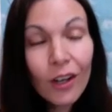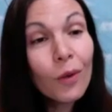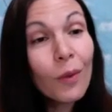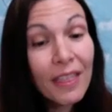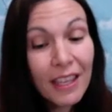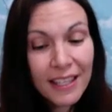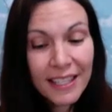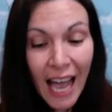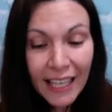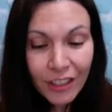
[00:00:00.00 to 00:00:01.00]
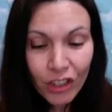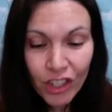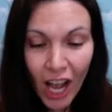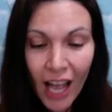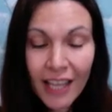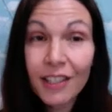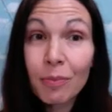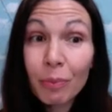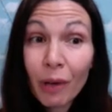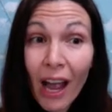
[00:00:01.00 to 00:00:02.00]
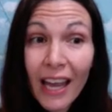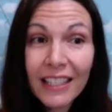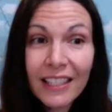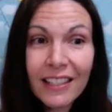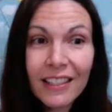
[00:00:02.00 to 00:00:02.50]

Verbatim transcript: When the sun shines bright,